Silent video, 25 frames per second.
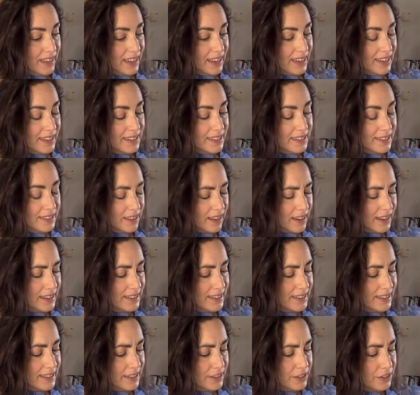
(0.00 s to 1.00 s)
inside the
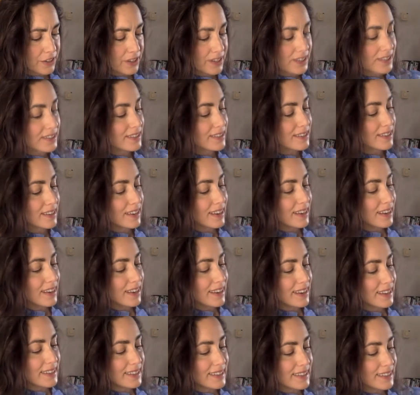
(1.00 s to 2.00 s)
dishes
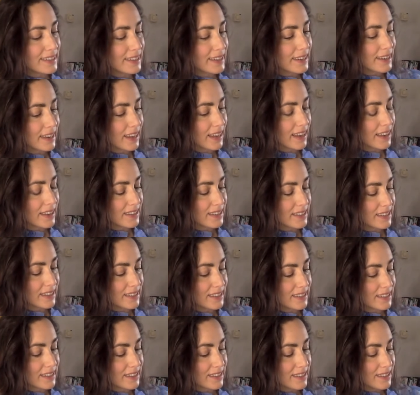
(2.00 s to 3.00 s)
and in the
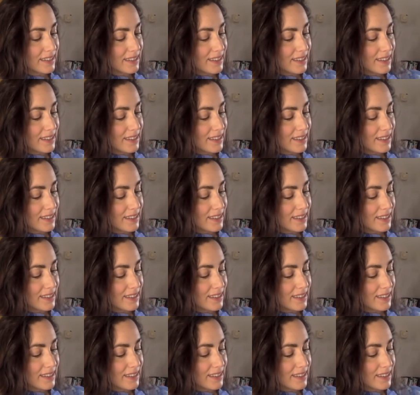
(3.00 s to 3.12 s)
glasses,